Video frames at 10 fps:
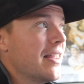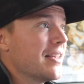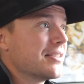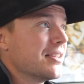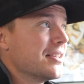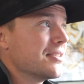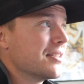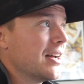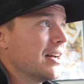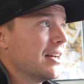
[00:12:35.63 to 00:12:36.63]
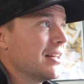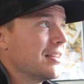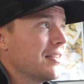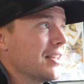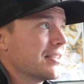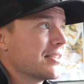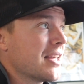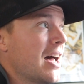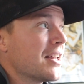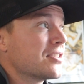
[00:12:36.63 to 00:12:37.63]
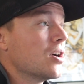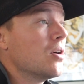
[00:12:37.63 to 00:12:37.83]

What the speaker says: this is that.